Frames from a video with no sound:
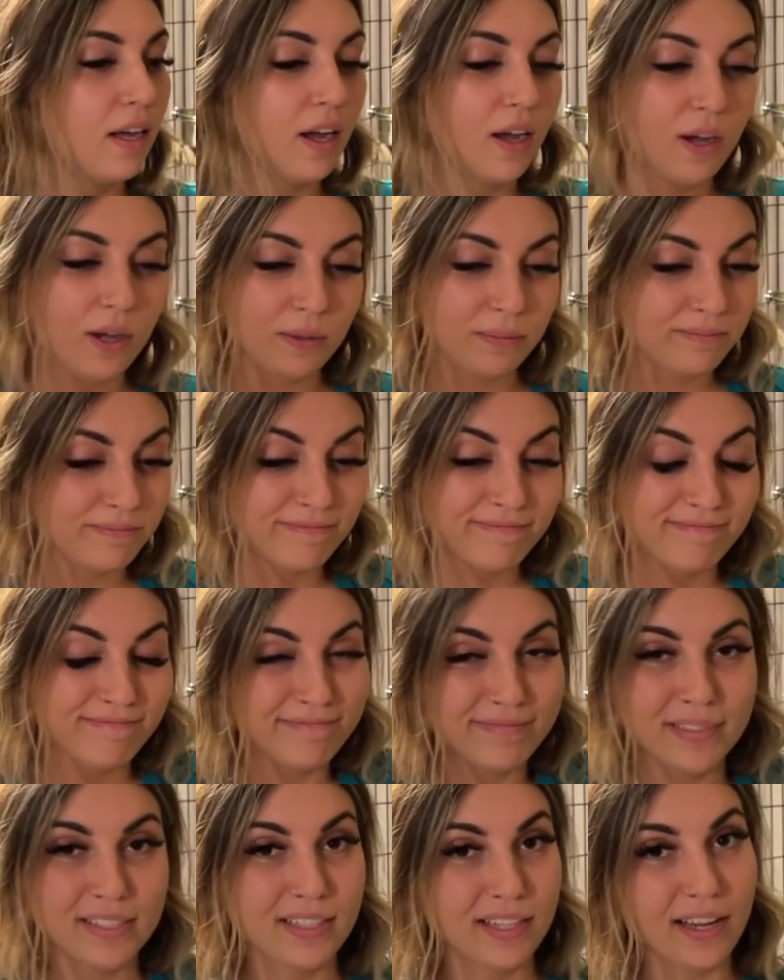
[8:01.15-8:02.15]
Um,
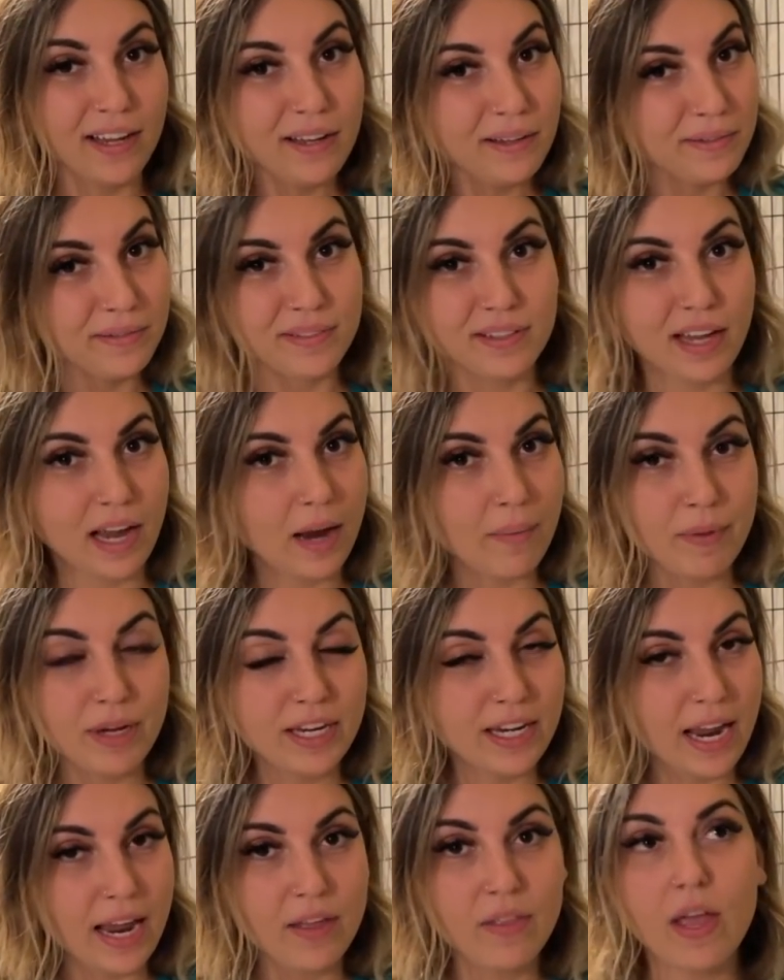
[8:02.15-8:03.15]
yeah, I
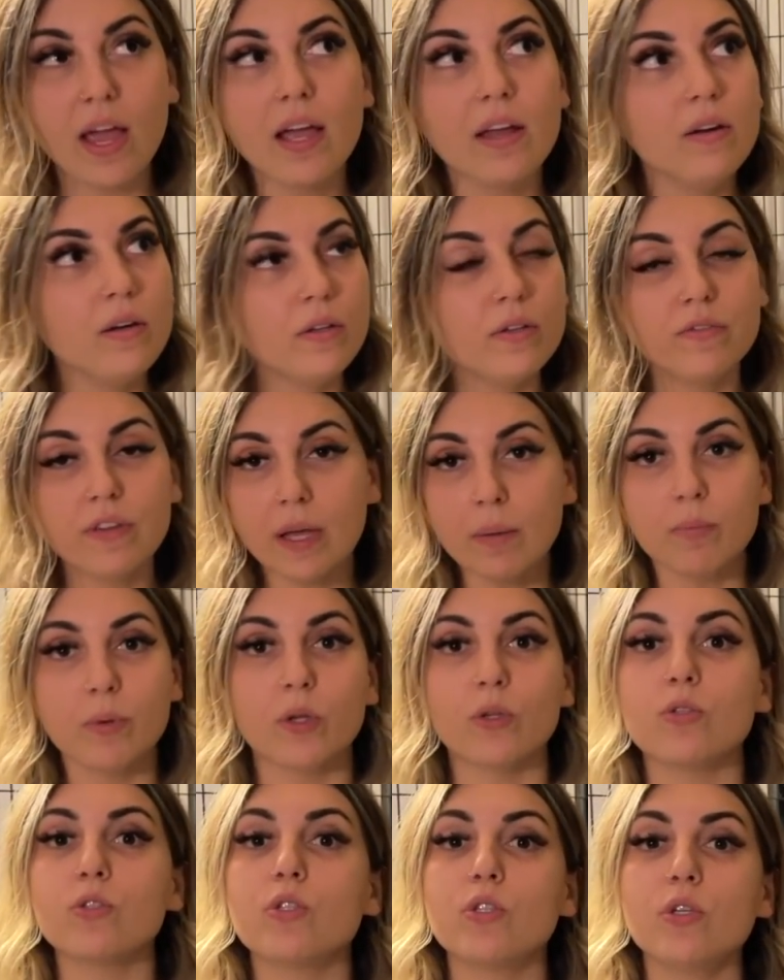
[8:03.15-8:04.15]
mean, and, and the vet
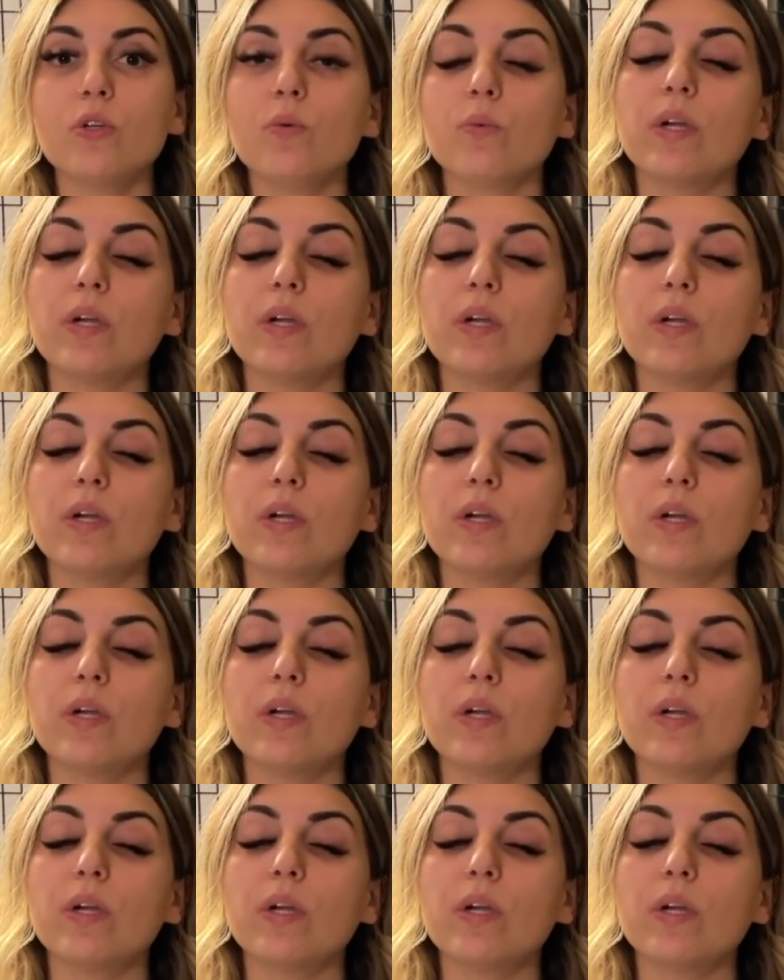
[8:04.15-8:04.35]
bills too.